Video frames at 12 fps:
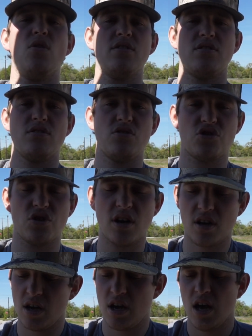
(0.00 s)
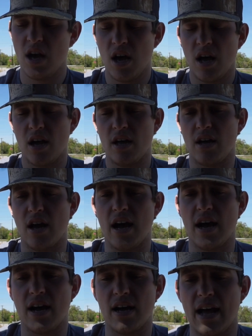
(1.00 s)
onto the truck,
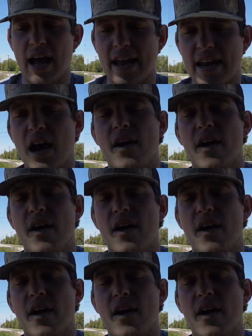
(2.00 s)
I now